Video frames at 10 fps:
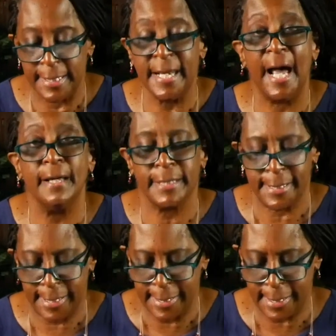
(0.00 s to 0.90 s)
Now they
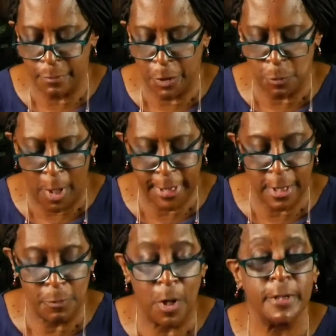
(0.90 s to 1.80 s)
see someone walking
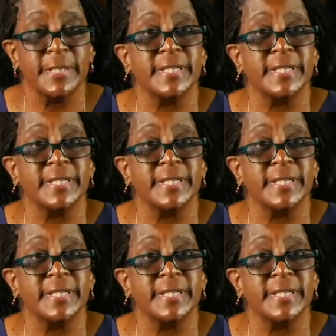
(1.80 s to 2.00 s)
on water,